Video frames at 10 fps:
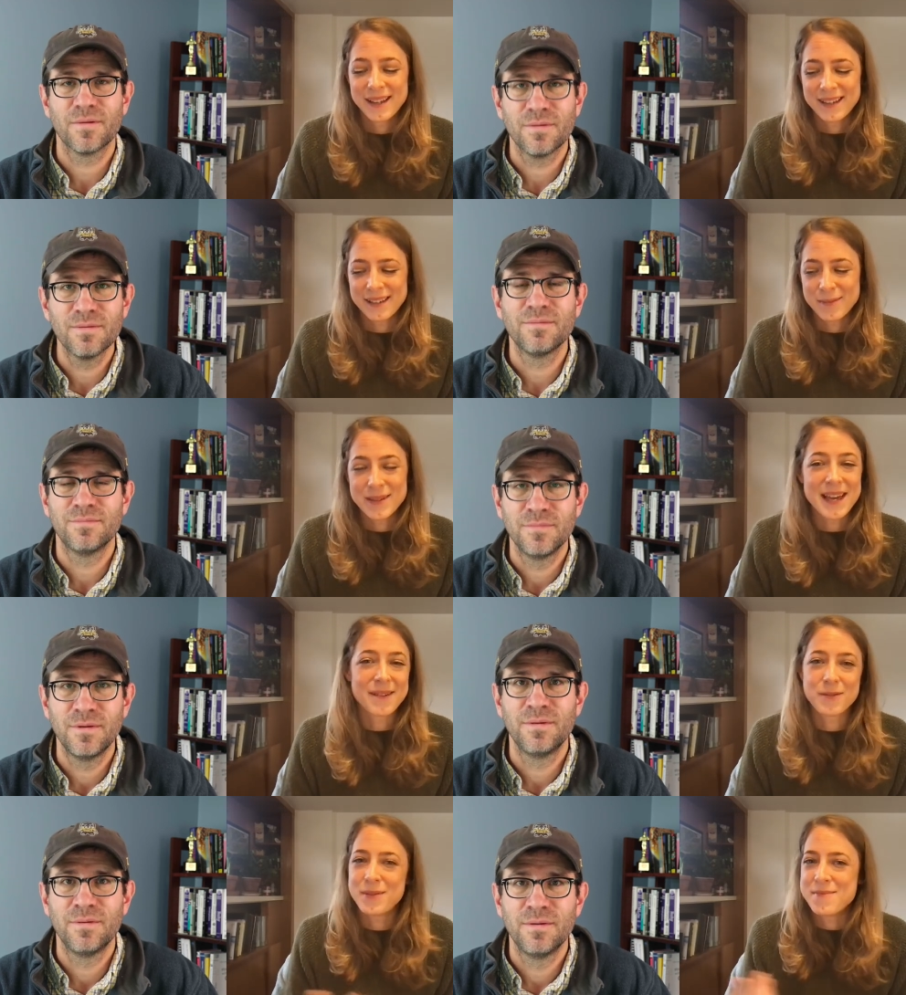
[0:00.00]
Speaker 1: Uh, but
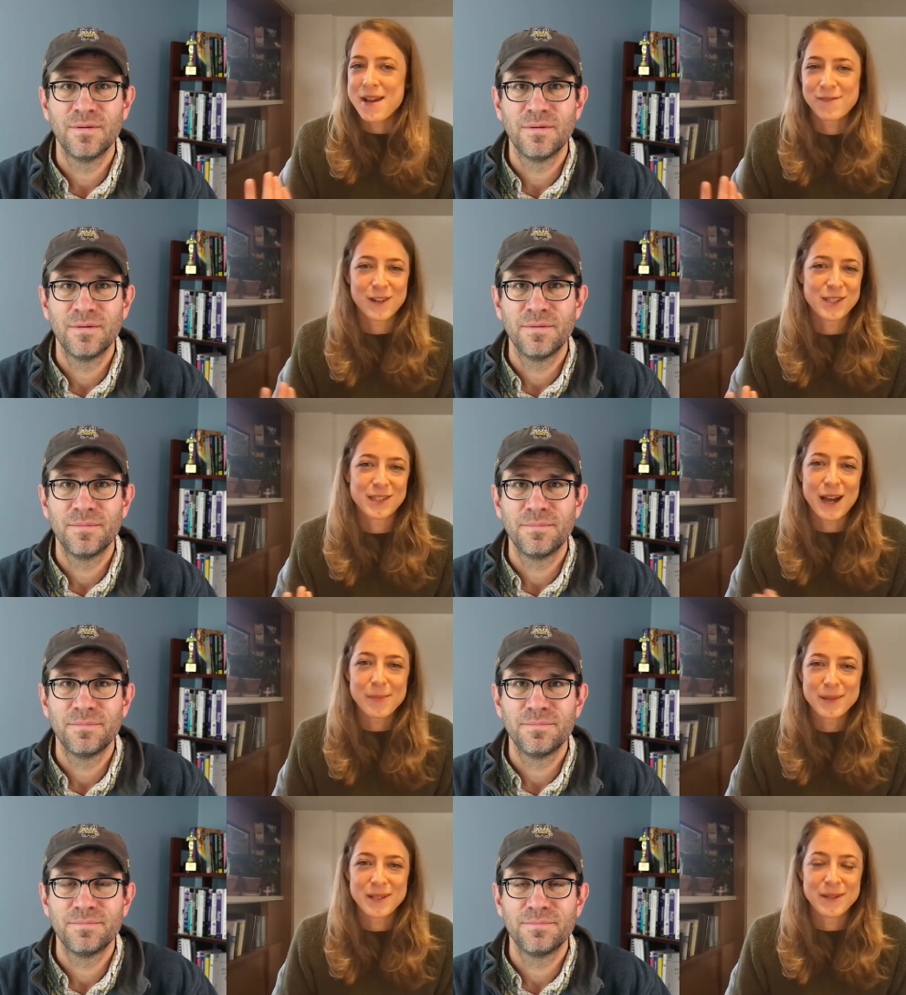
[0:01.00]
that would be my first
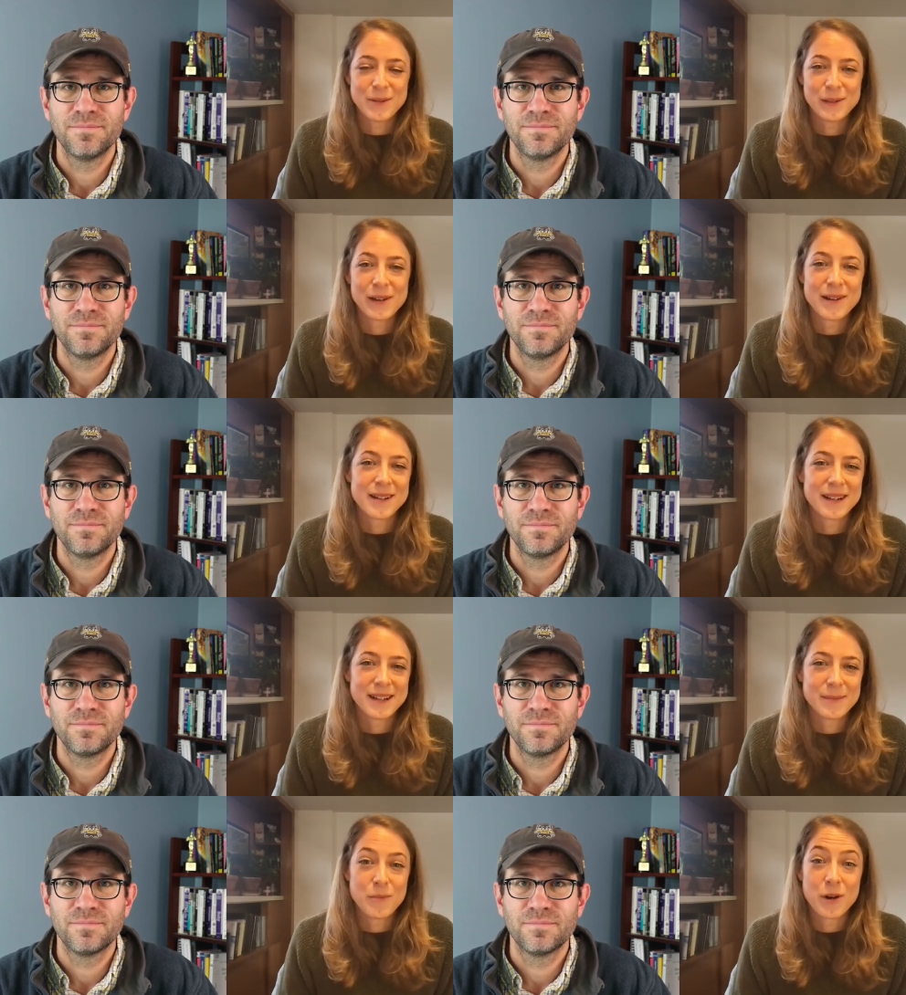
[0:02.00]
stop to learn
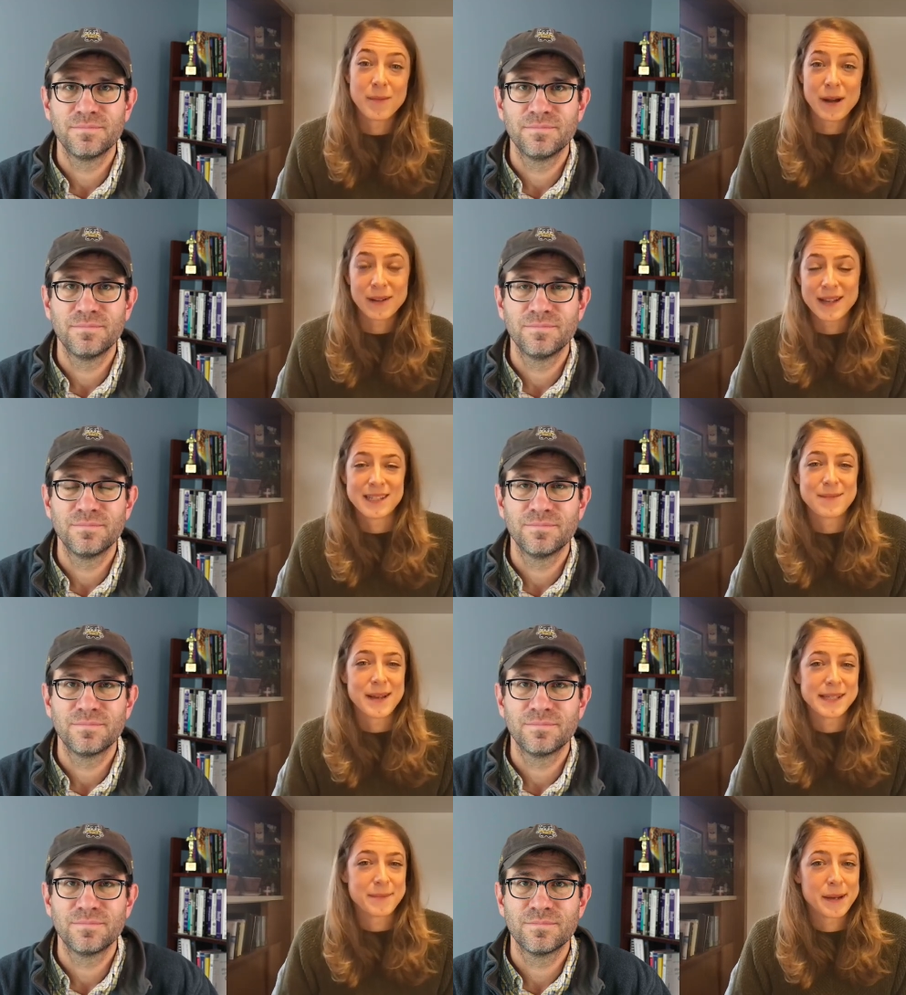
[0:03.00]
uh, more about
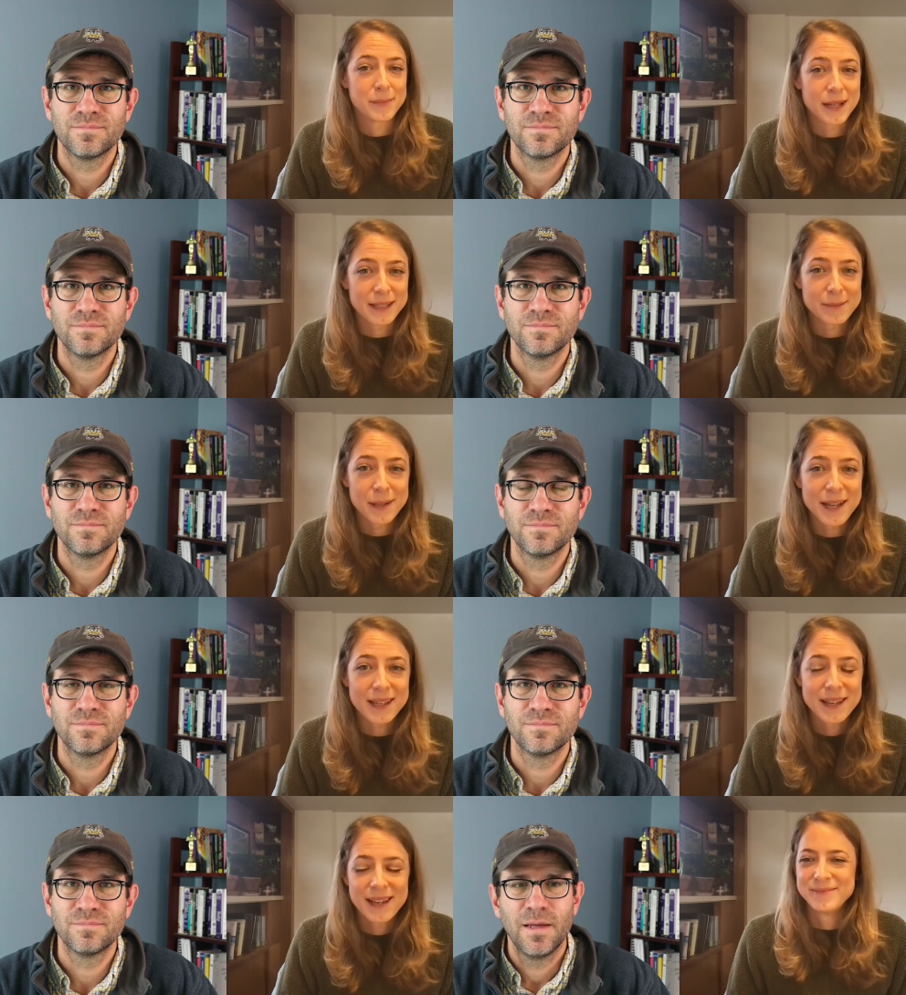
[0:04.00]
customizing my Plotly
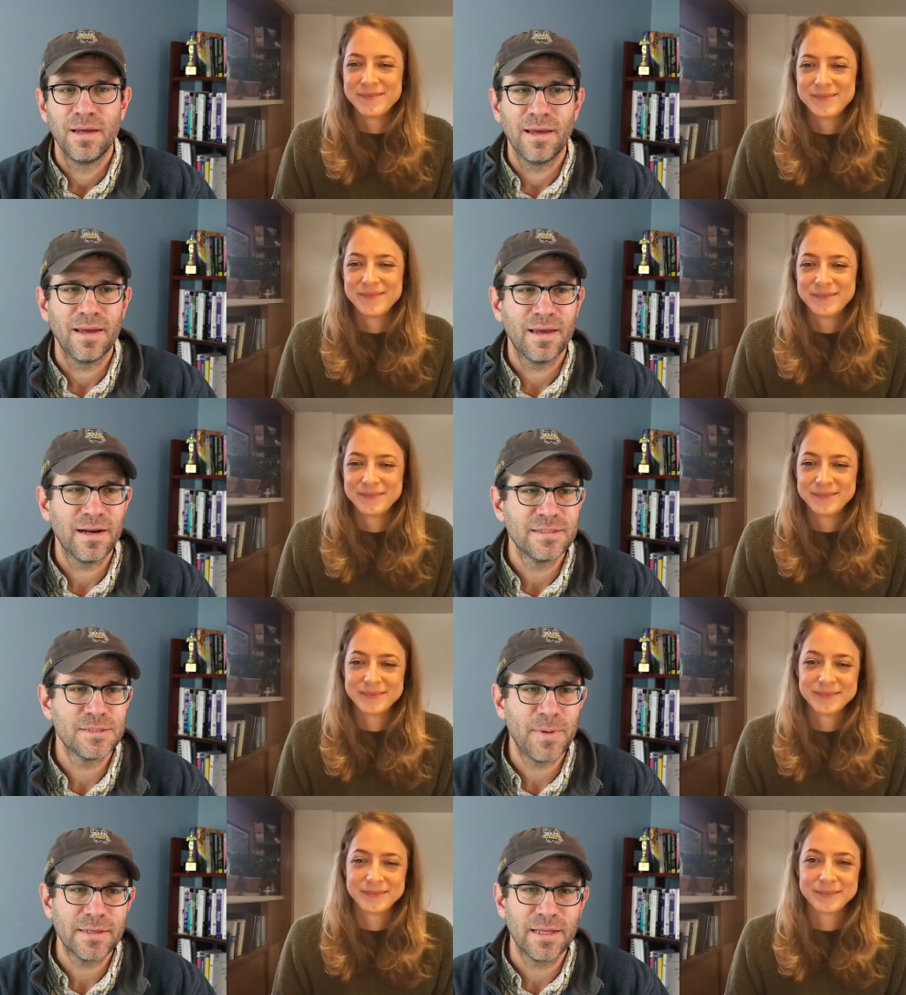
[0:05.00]
plot.
Speaker 2: And I
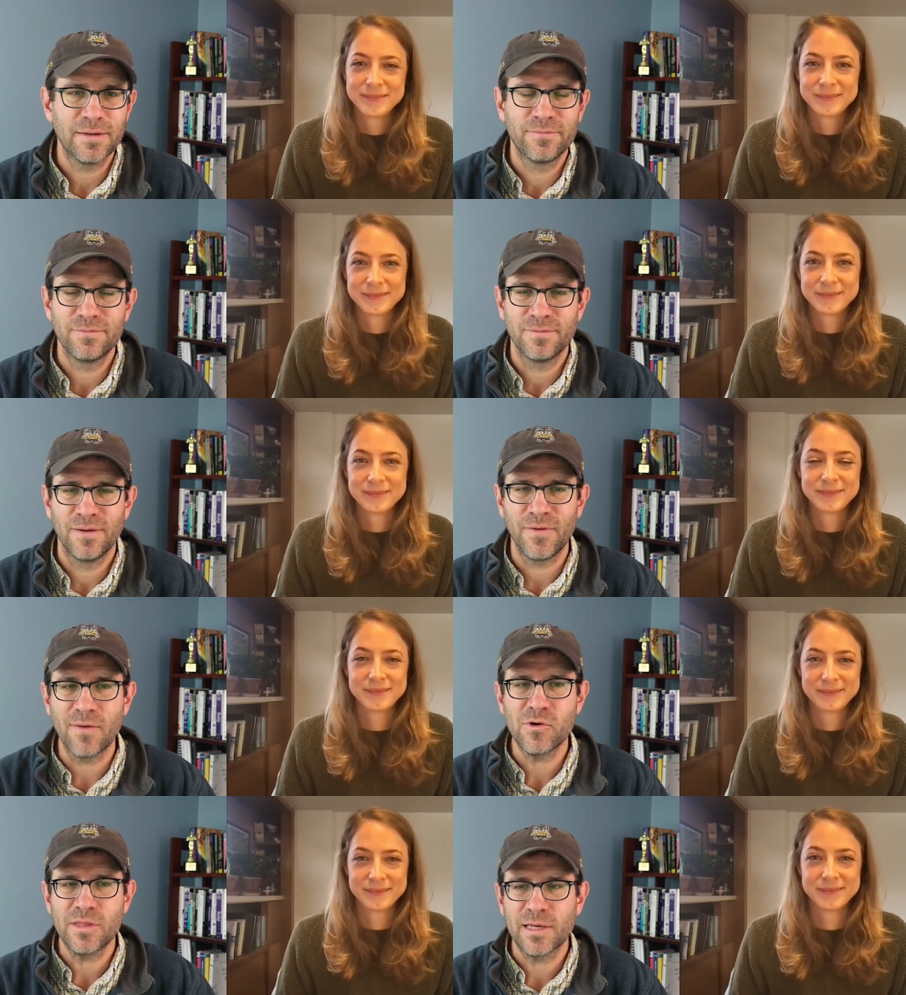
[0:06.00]
suspect that if, if
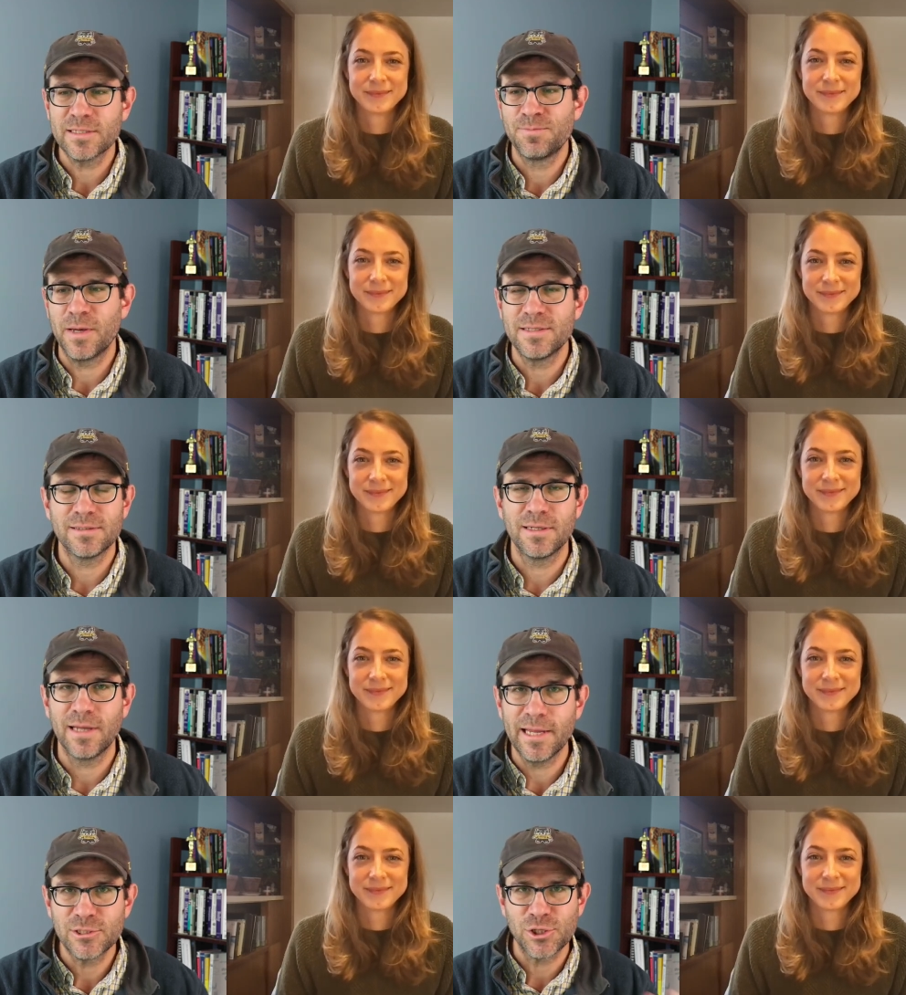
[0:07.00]
everything is based
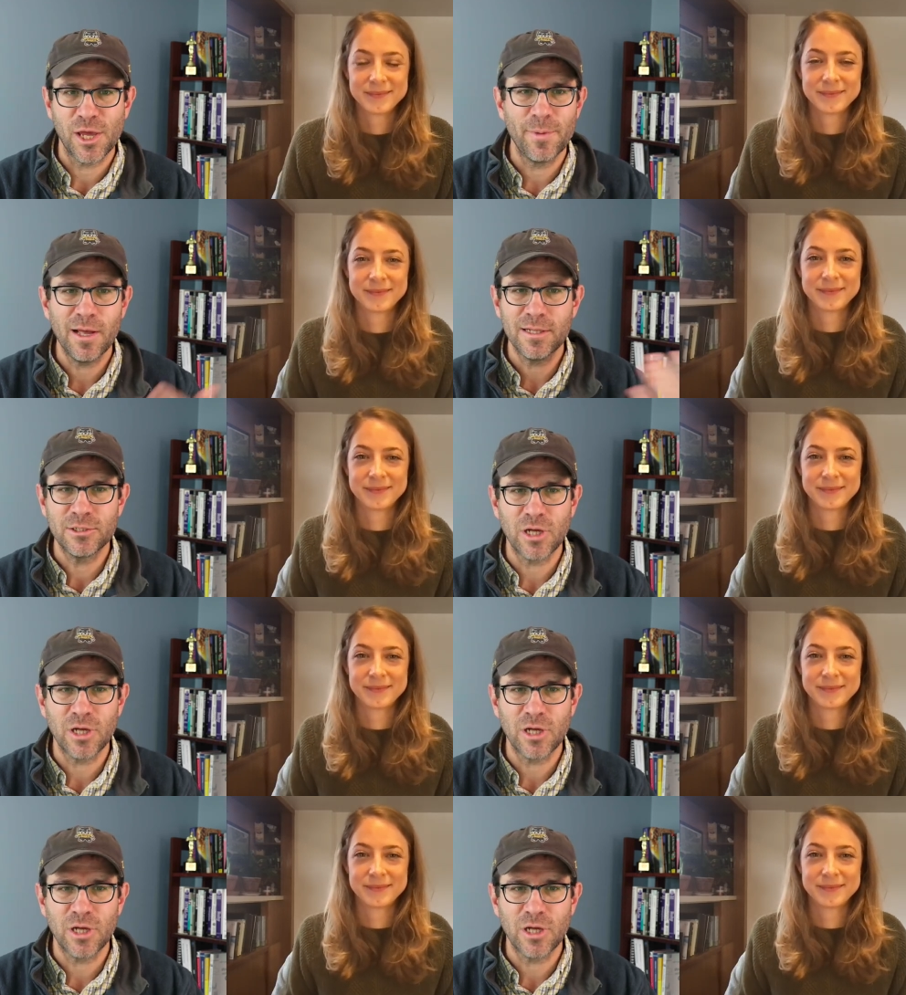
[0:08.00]
on H T M L and